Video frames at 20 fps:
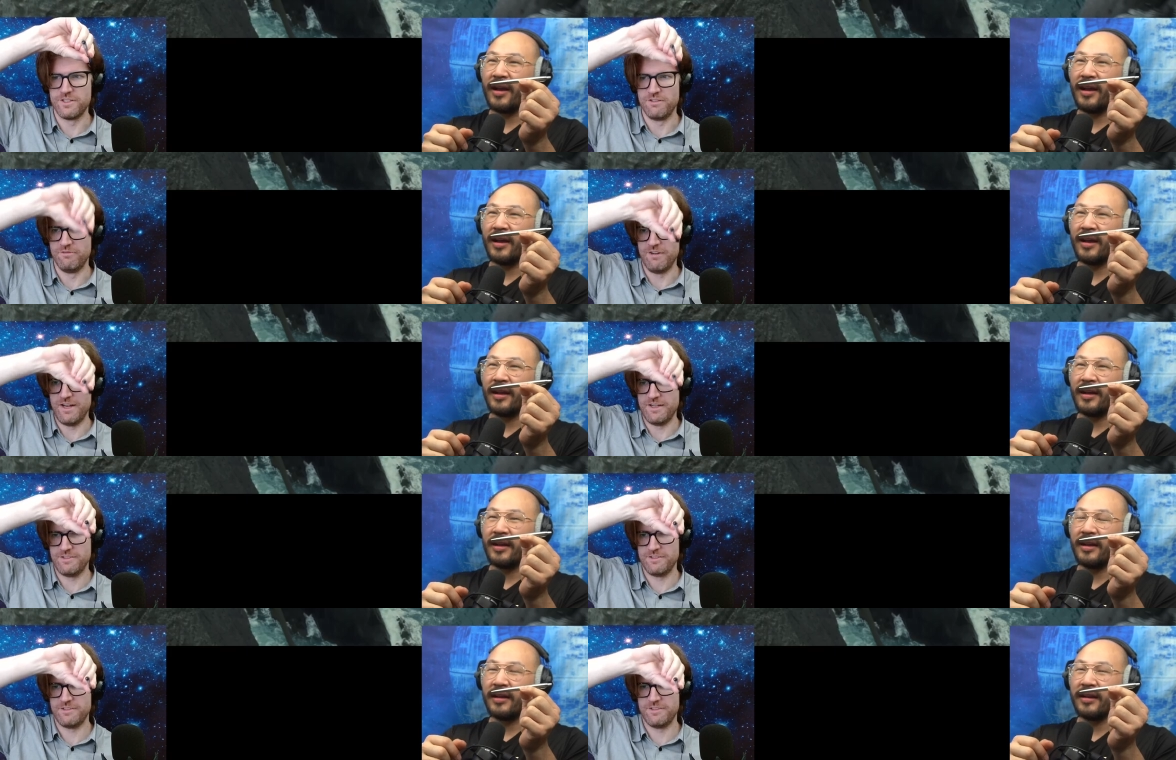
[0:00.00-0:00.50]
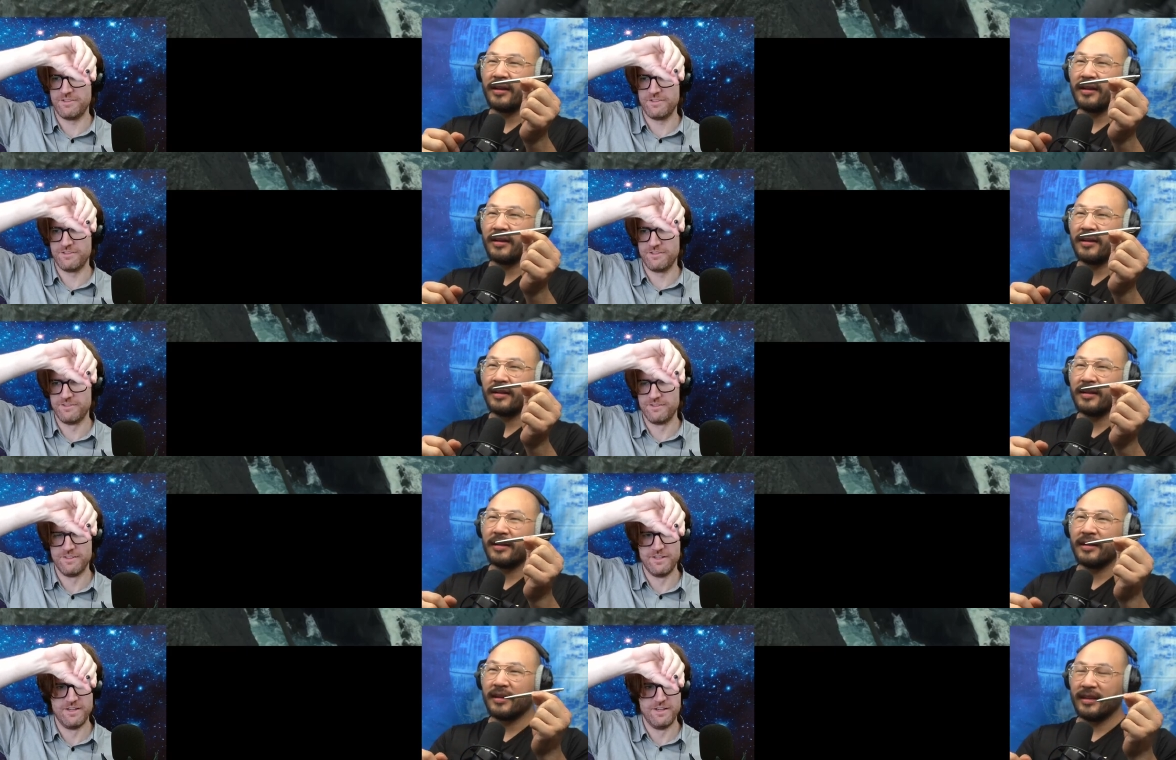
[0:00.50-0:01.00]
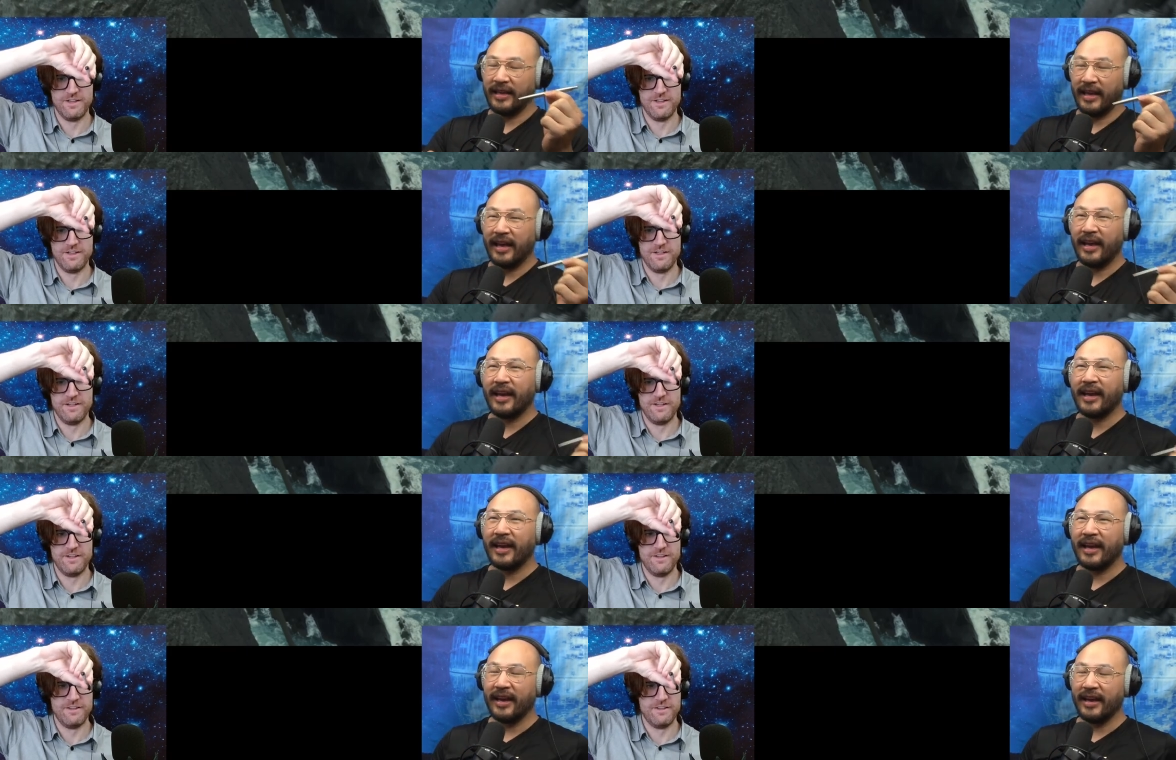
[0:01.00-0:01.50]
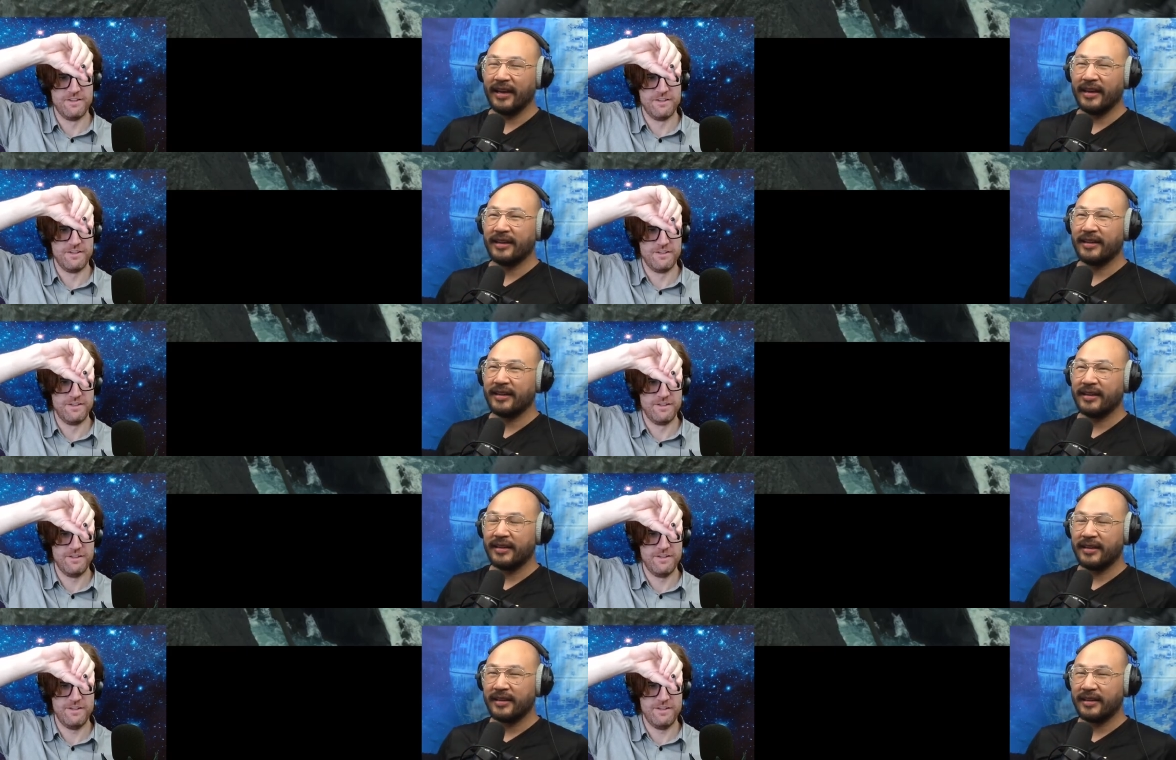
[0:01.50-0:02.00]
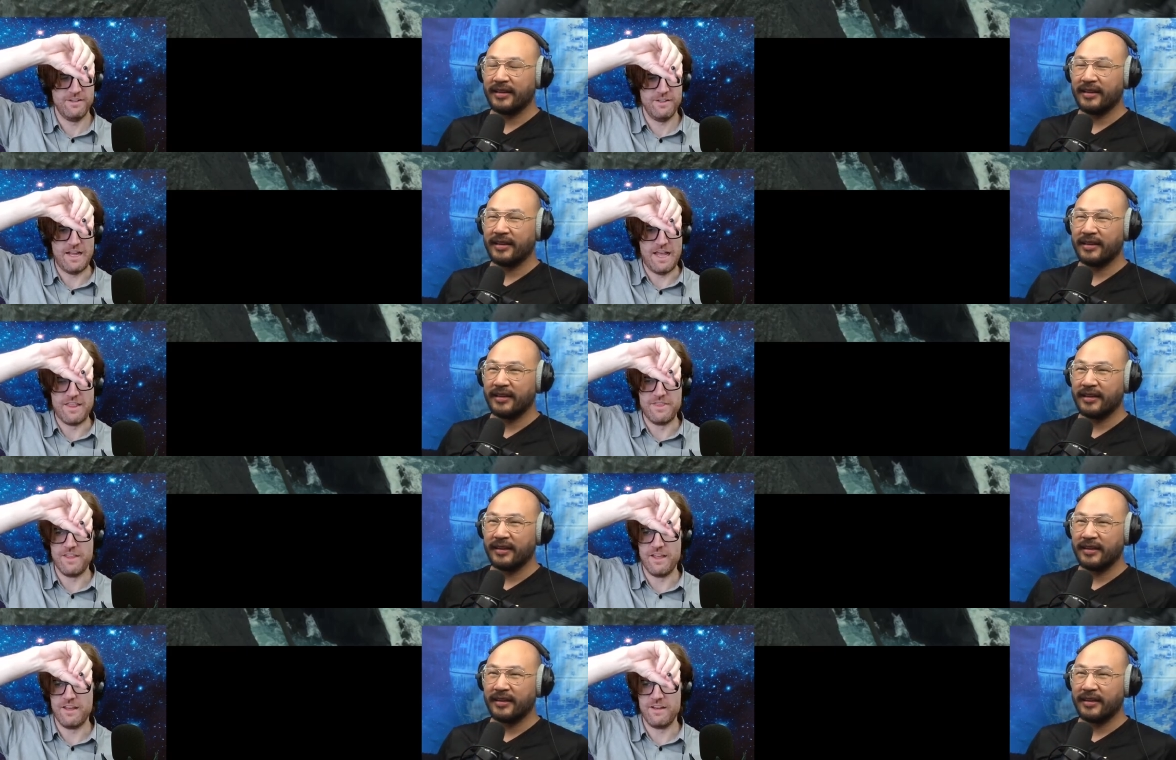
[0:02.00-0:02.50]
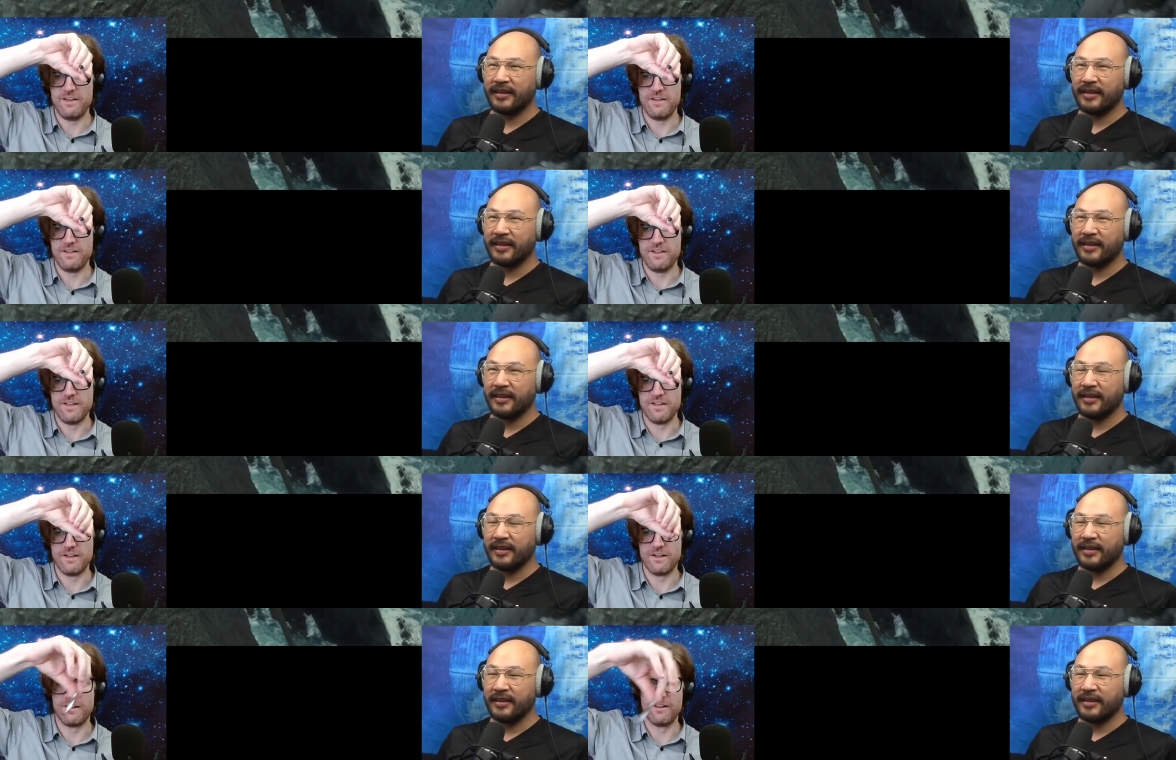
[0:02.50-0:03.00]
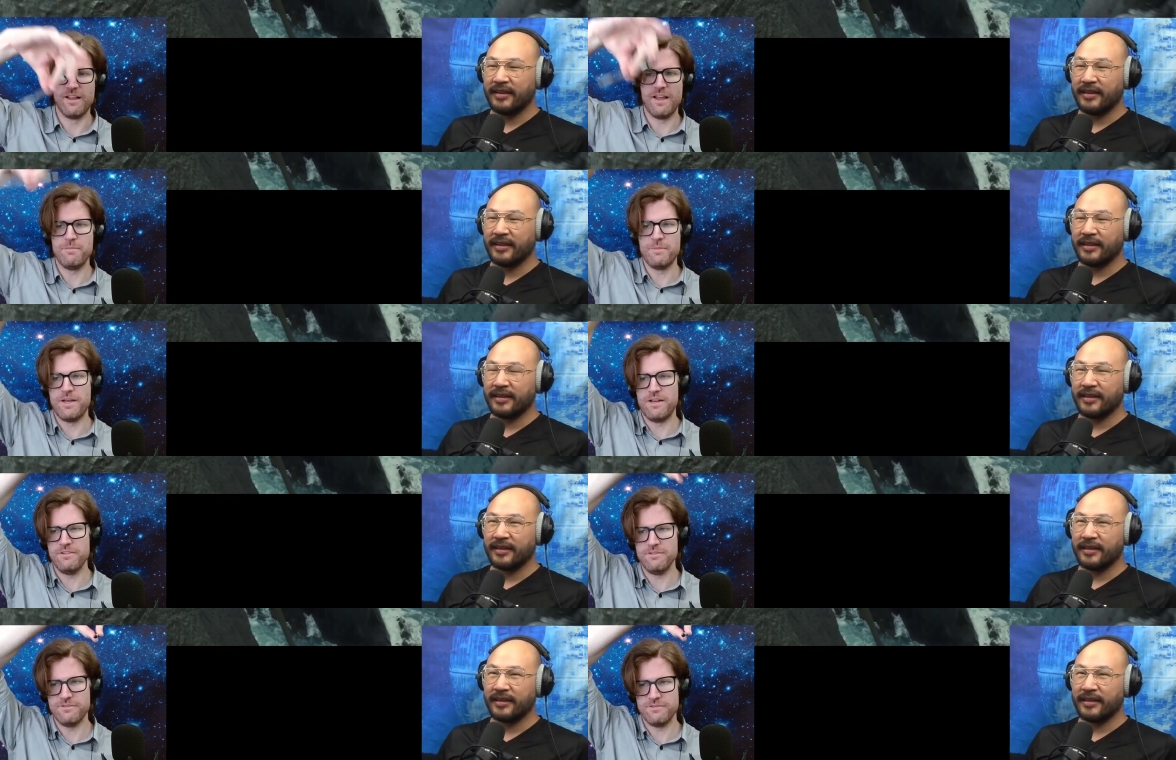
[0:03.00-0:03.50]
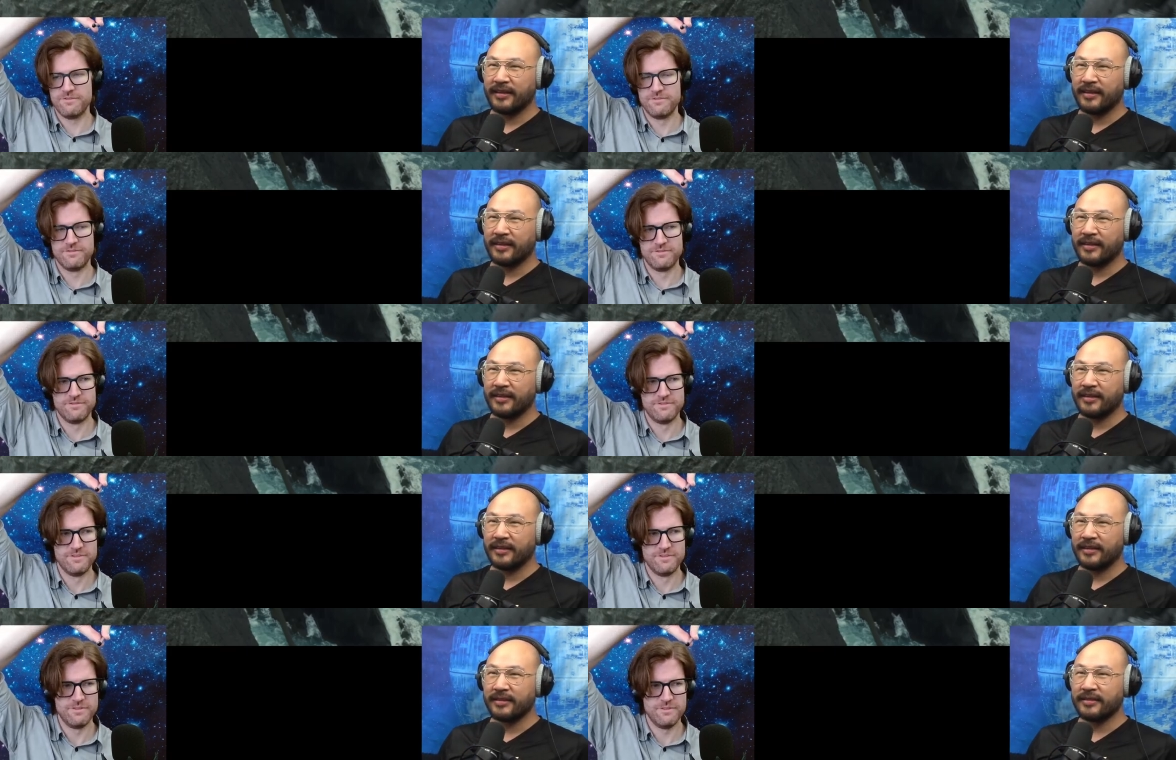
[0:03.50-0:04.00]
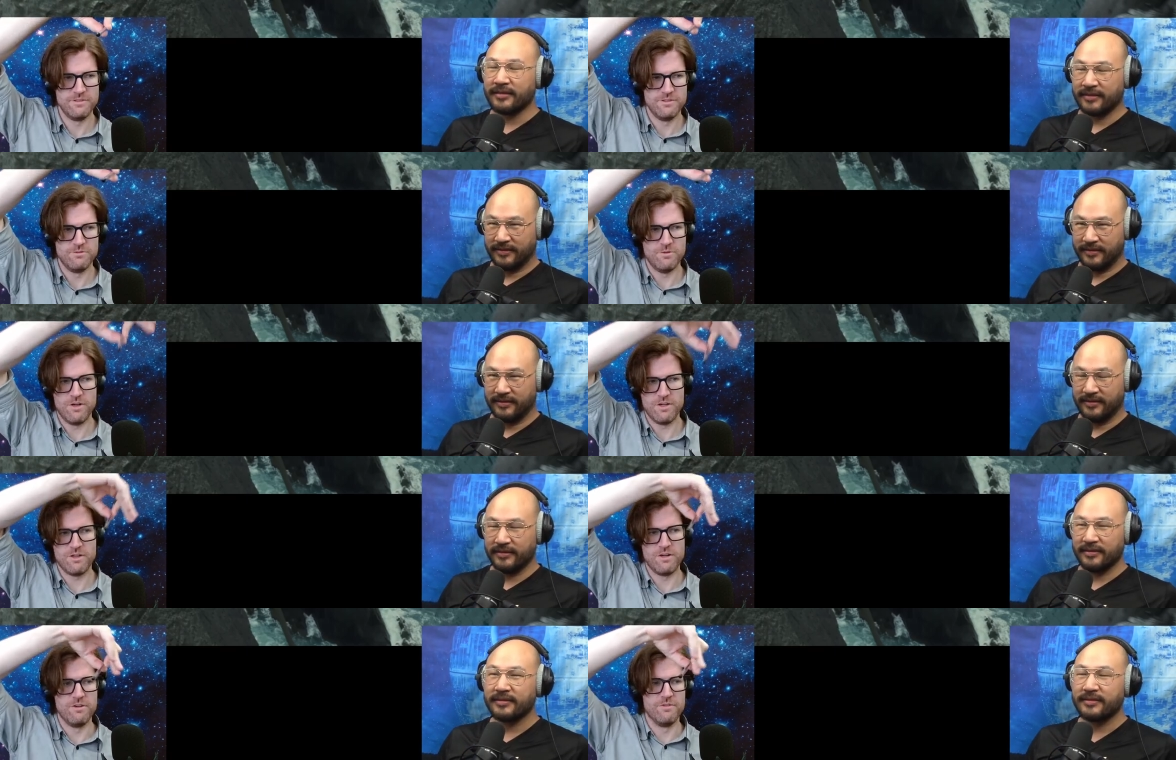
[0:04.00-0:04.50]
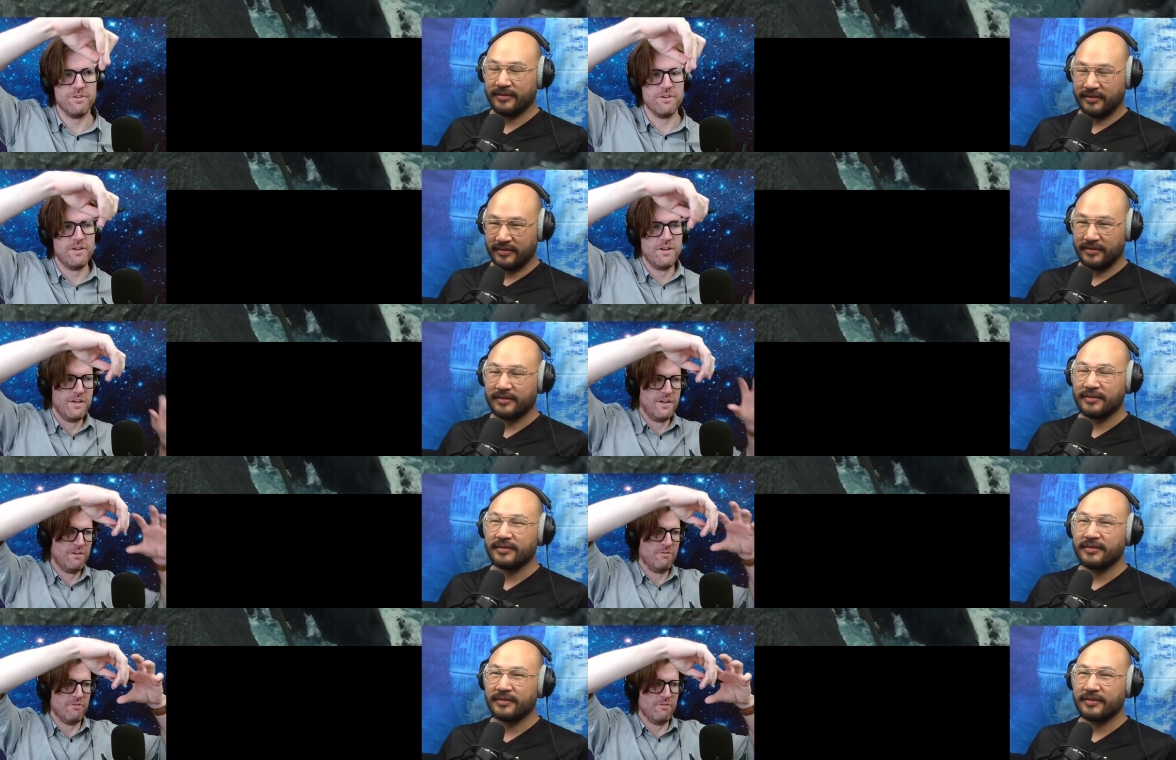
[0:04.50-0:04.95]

Speaker 1: rests. Yeah. And then he can climb out, walk mm-hmm, over, mm-hmm.